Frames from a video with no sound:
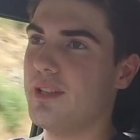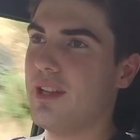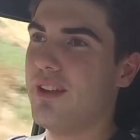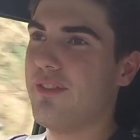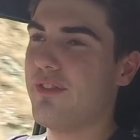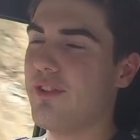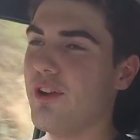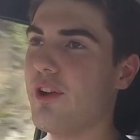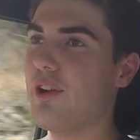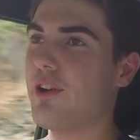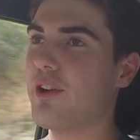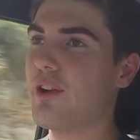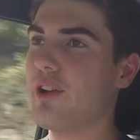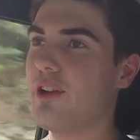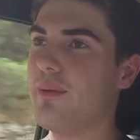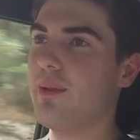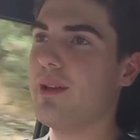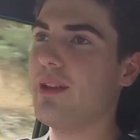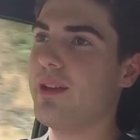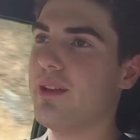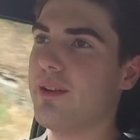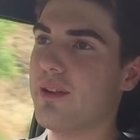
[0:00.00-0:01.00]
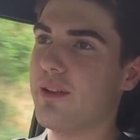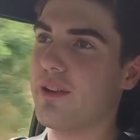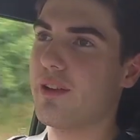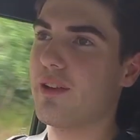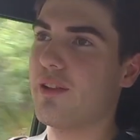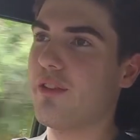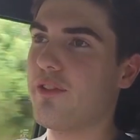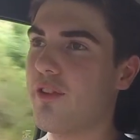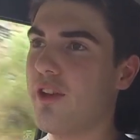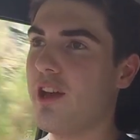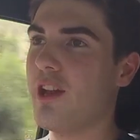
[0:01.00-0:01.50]
if you're not going to be
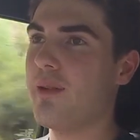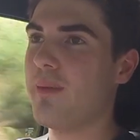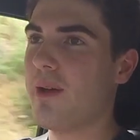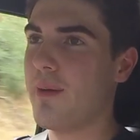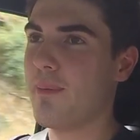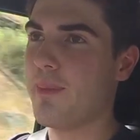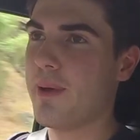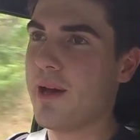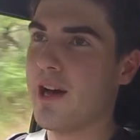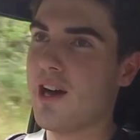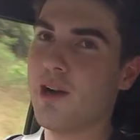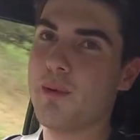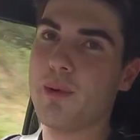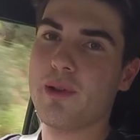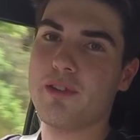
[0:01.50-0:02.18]
concerned about power,